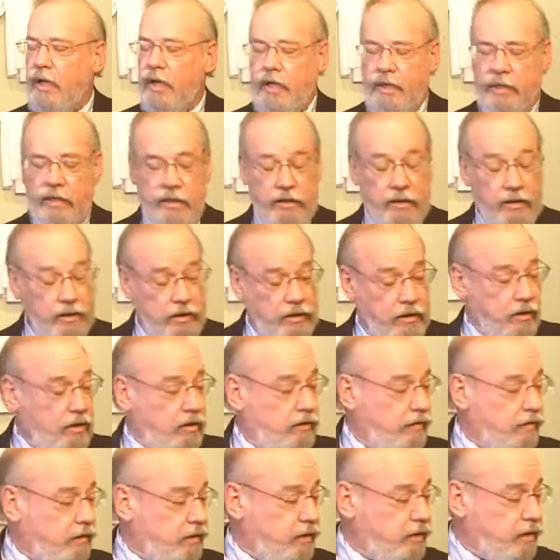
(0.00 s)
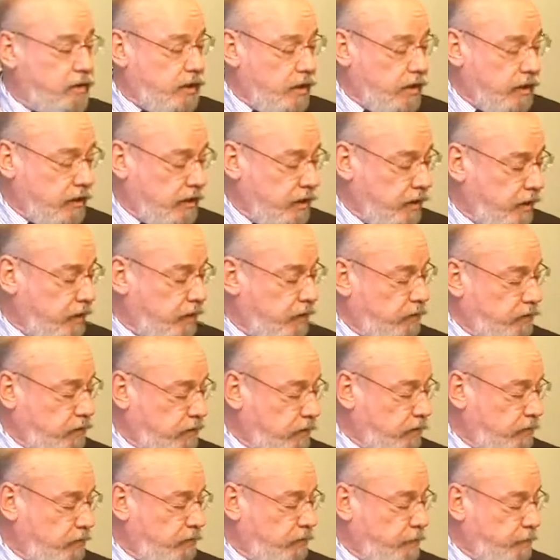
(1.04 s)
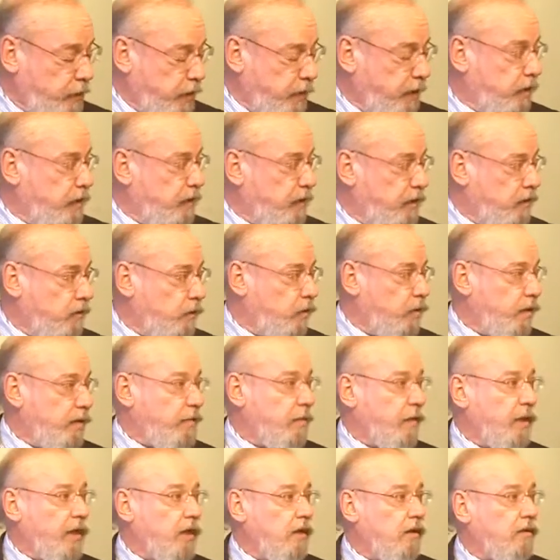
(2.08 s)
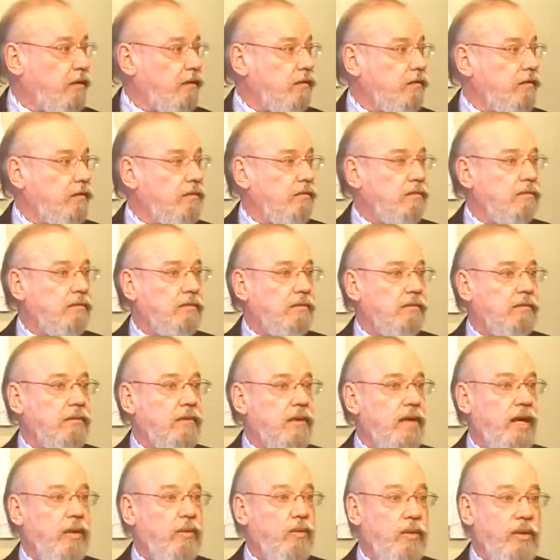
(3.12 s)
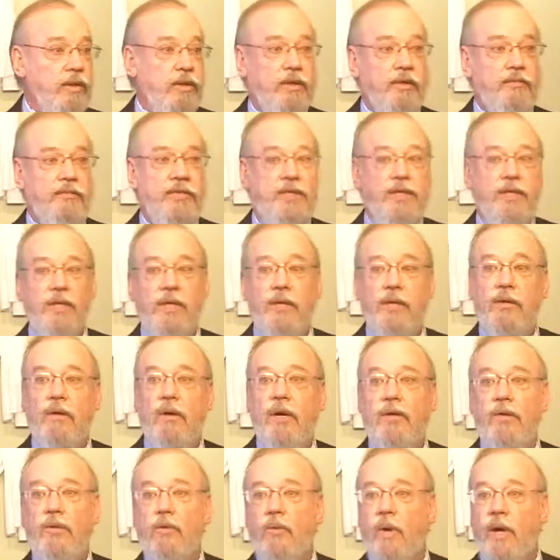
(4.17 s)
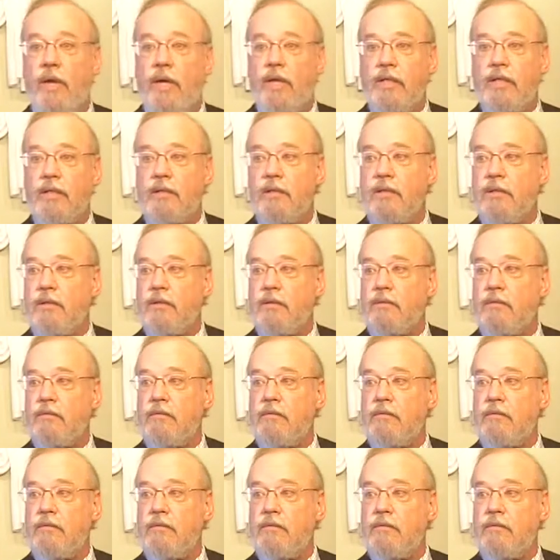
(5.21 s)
And then look over and say, thank you, Lord, for being here with me. I wouldn't have seen you otherwise.